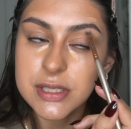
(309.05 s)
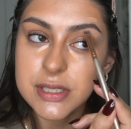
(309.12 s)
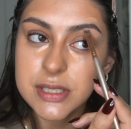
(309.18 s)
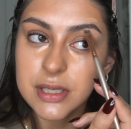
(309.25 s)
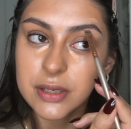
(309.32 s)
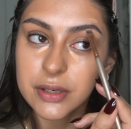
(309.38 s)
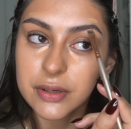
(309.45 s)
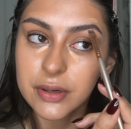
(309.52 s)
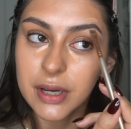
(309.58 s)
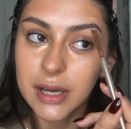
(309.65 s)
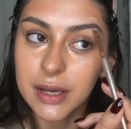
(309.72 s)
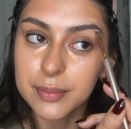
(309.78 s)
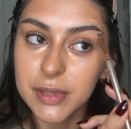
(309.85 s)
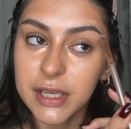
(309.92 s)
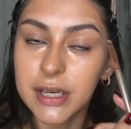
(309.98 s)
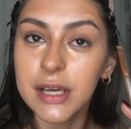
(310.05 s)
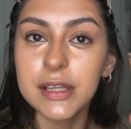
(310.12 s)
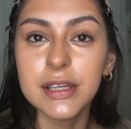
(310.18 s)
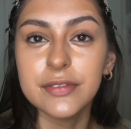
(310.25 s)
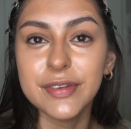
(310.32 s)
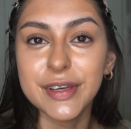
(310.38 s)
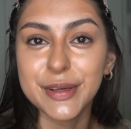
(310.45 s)
so I'm like not
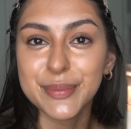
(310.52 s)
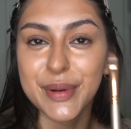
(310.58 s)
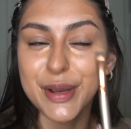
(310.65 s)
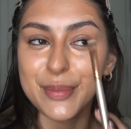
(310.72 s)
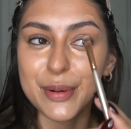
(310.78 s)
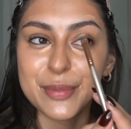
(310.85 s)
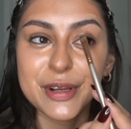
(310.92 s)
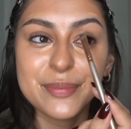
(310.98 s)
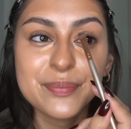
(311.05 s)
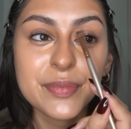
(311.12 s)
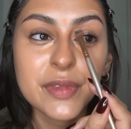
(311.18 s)
leaving my apartment.